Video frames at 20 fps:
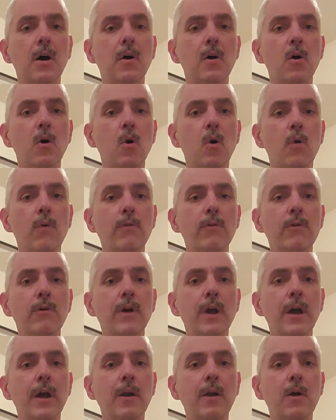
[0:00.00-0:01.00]
over
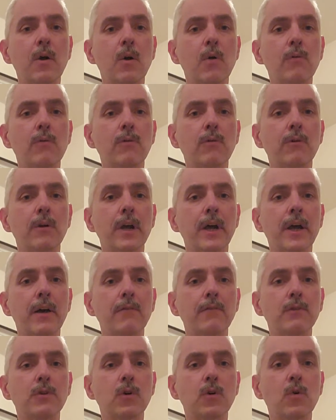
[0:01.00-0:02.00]
and over
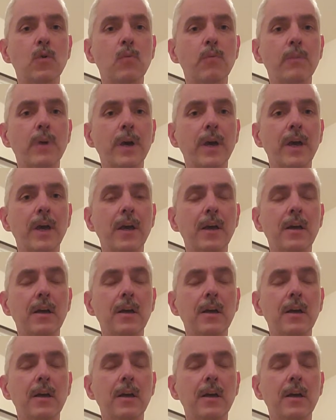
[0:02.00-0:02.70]
have told me